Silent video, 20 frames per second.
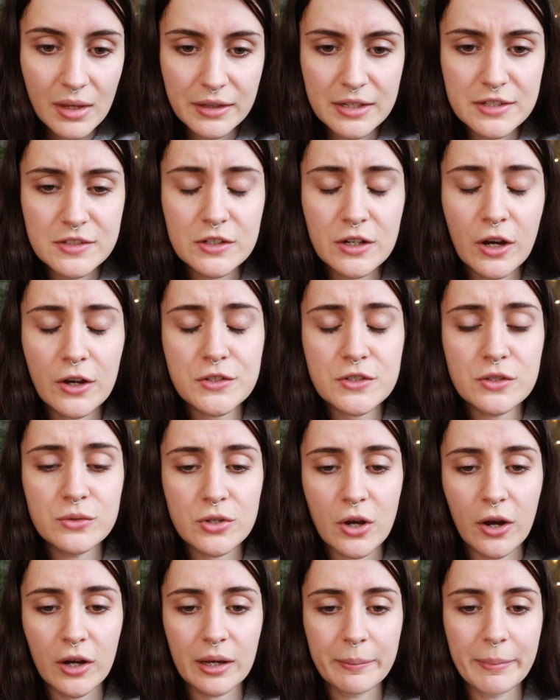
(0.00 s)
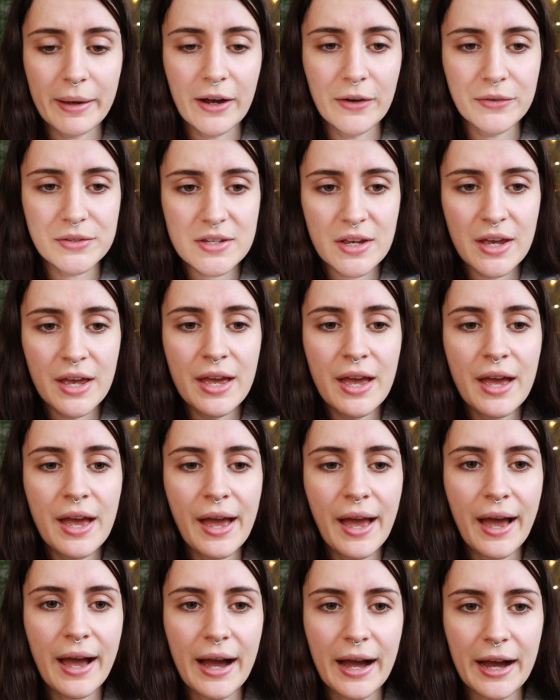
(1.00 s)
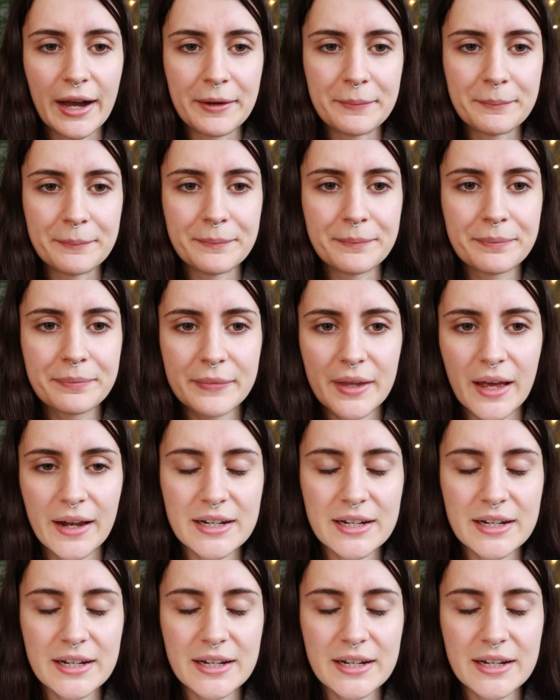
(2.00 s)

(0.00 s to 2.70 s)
This could also talk about um,